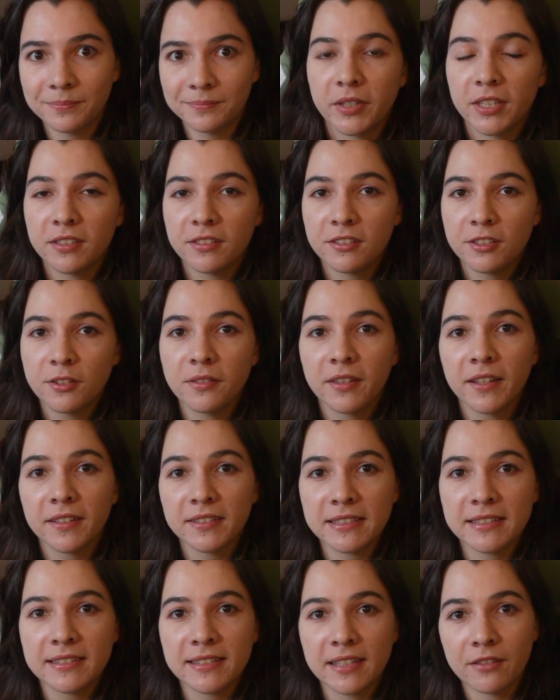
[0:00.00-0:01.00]
In two
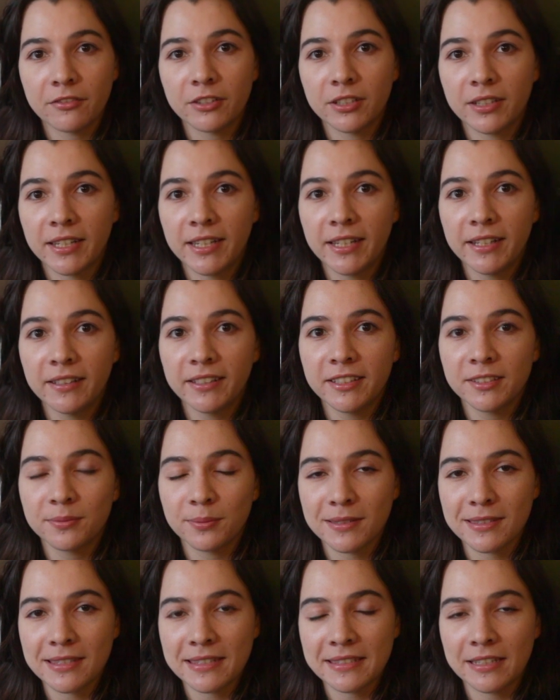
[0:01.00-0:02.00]
thousand seven, Heelys
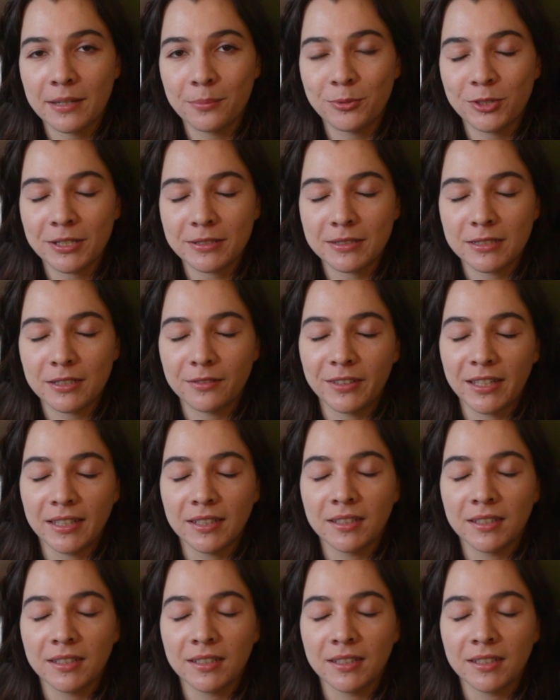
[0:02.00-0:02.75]
was the subject of a